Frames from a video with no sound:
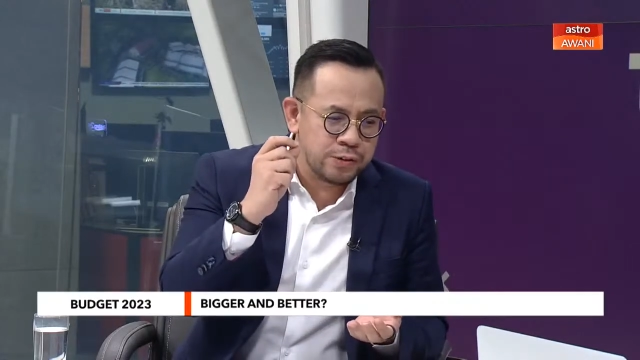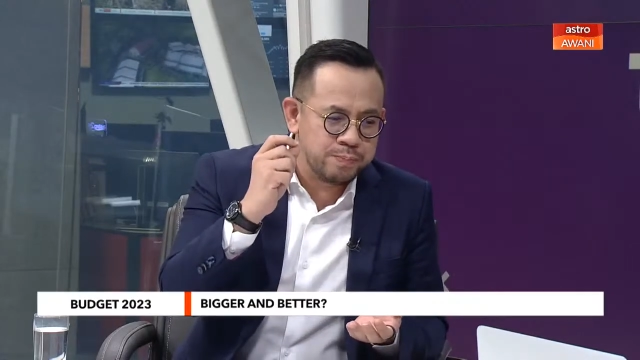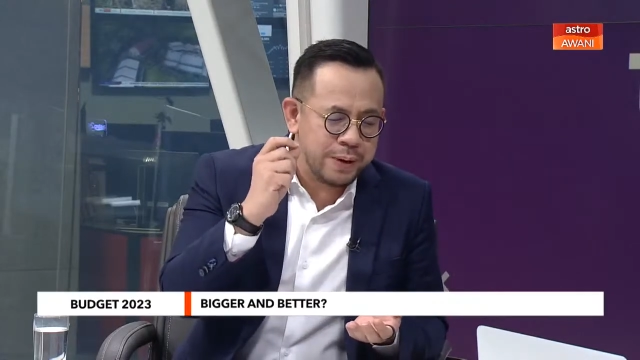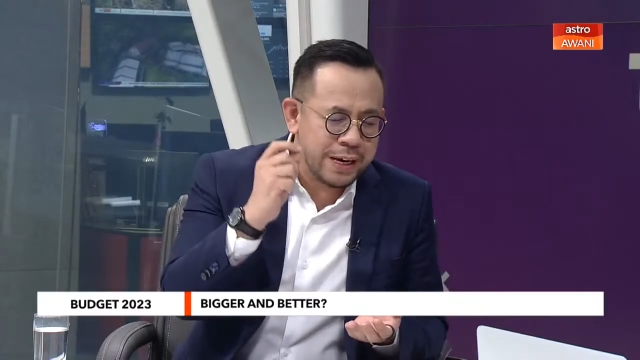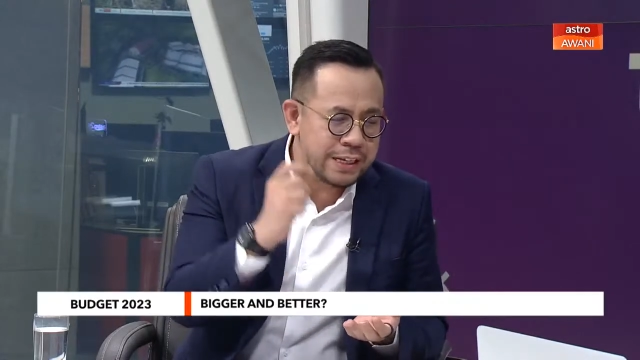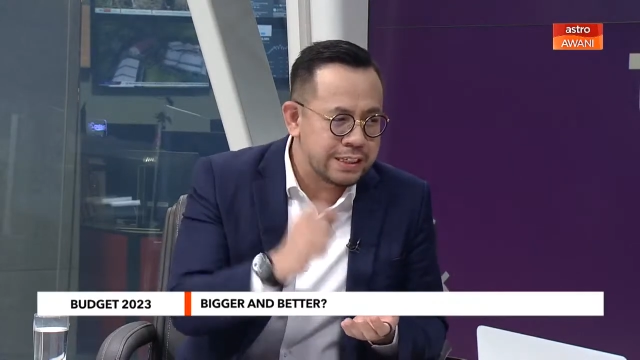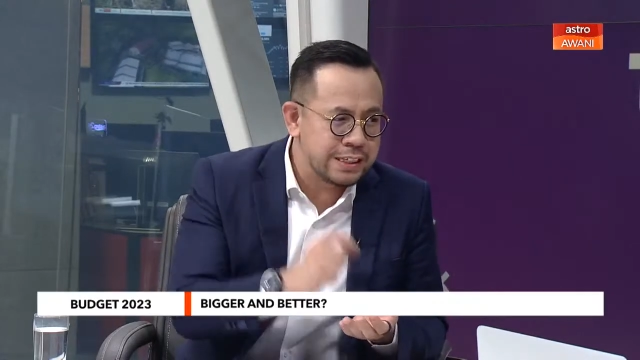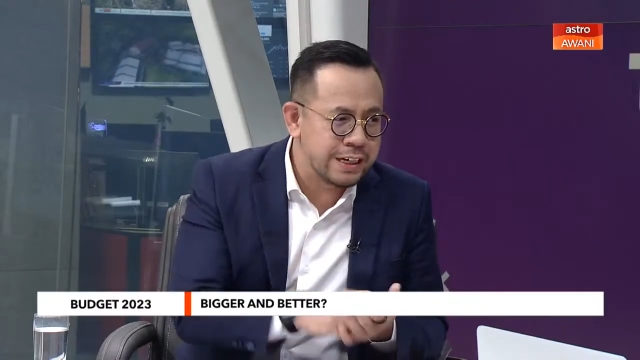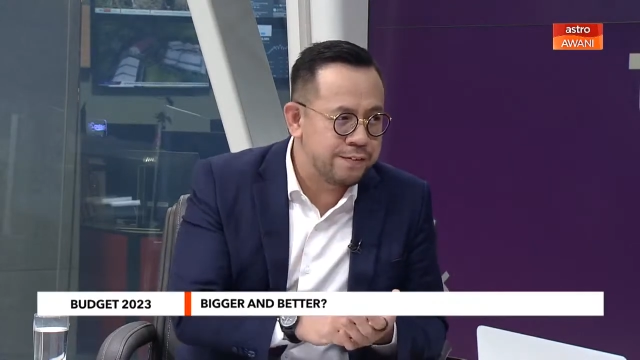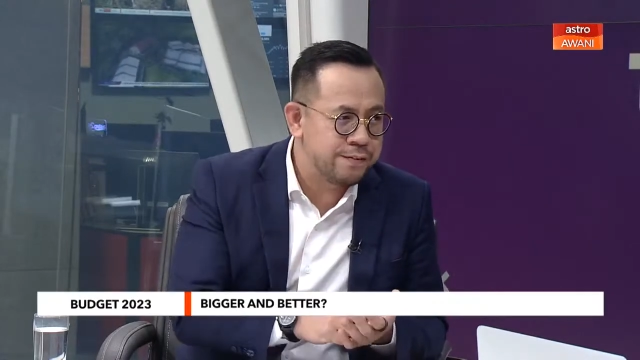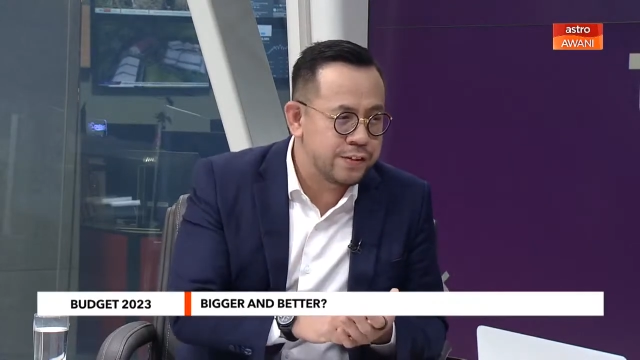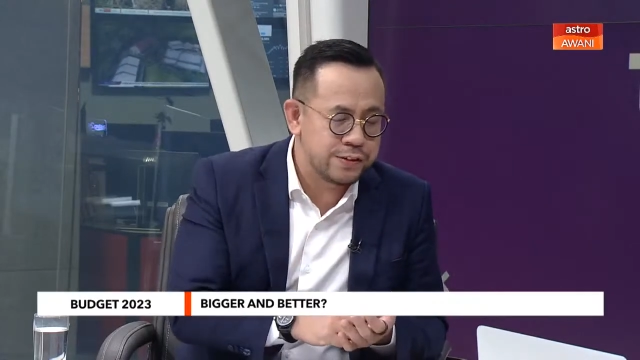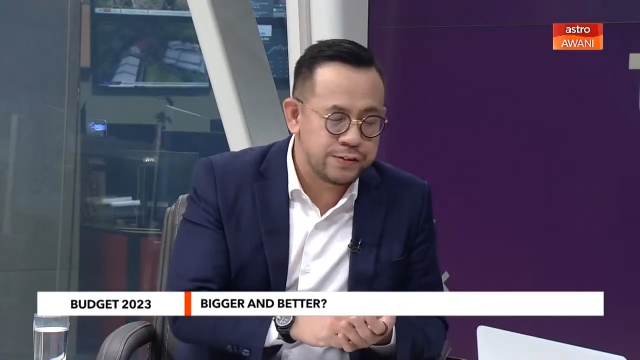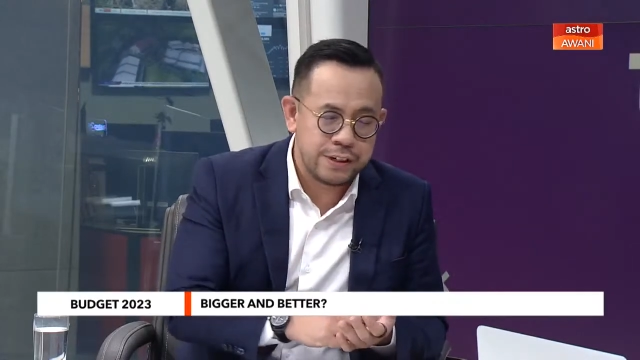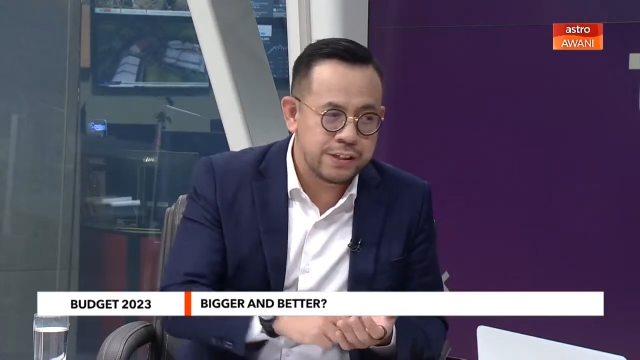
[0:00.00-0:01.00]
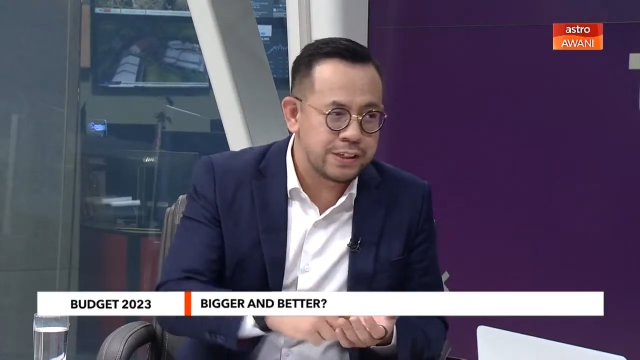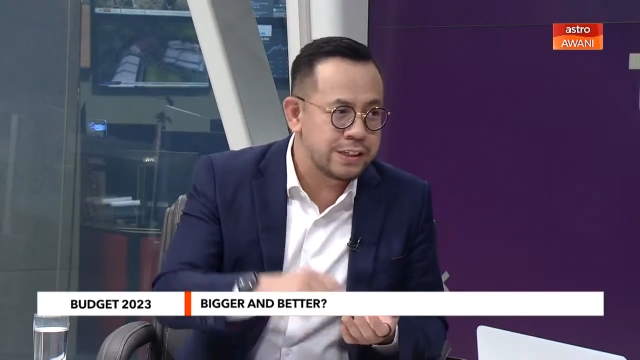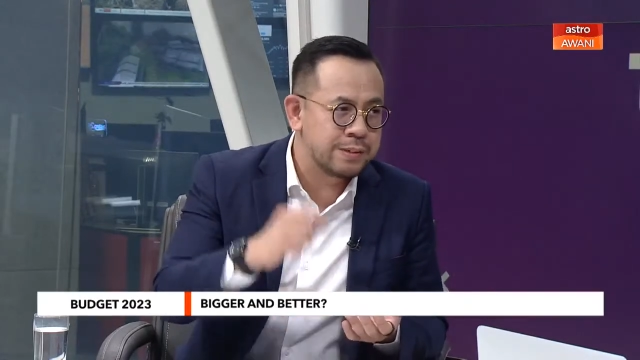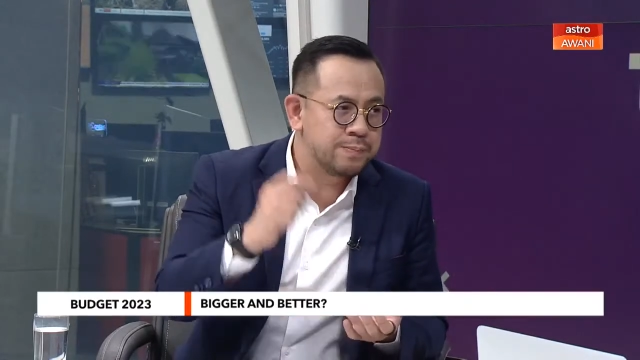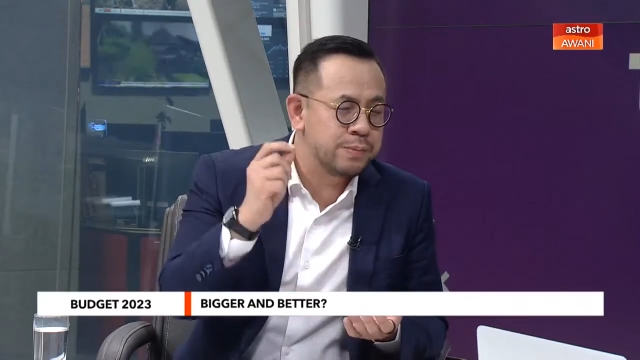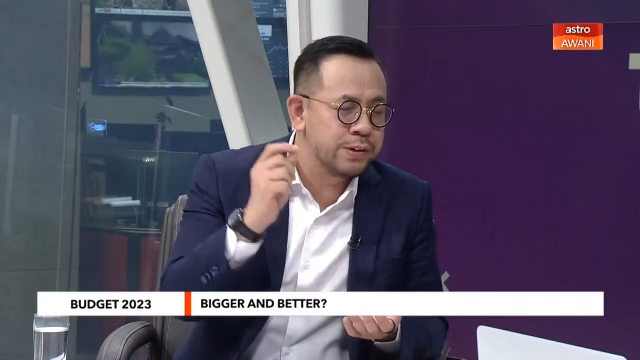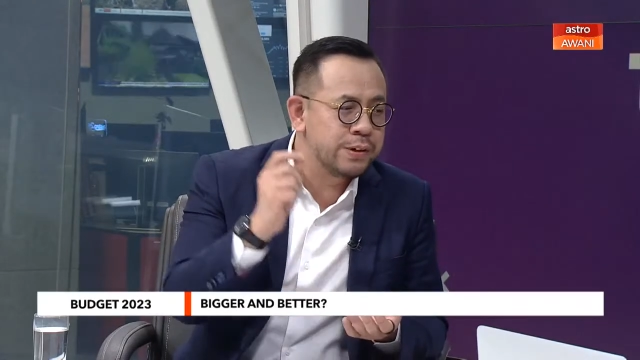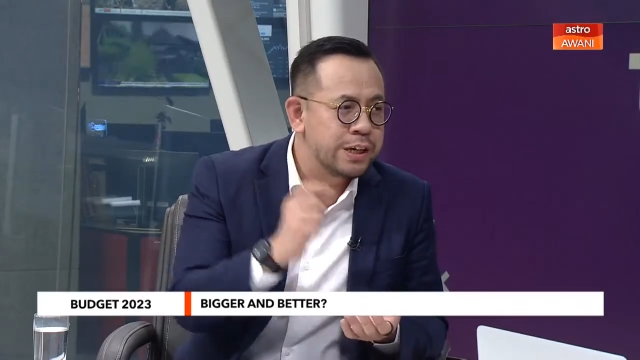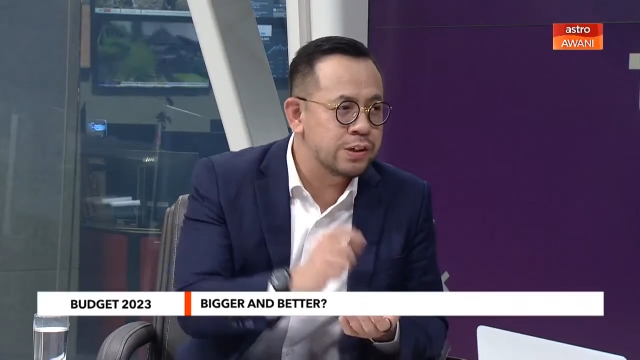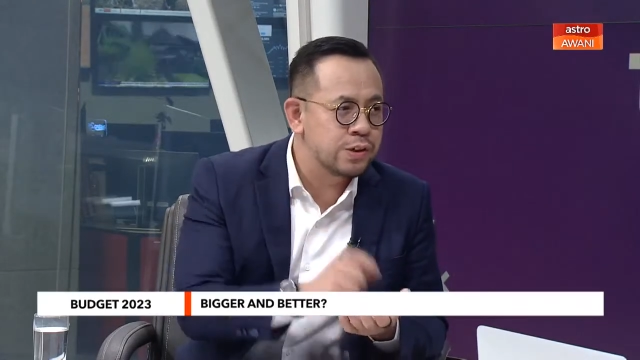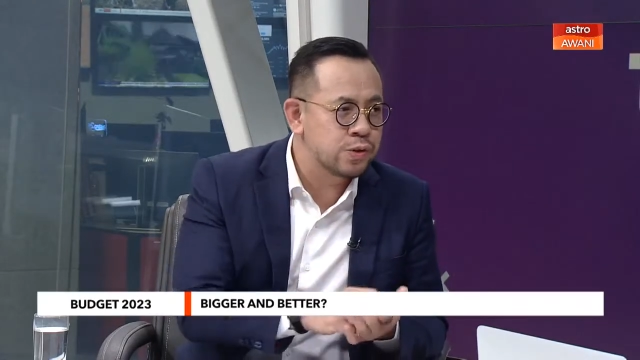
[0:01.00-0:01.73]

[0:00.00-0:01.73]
into basic infrastructures,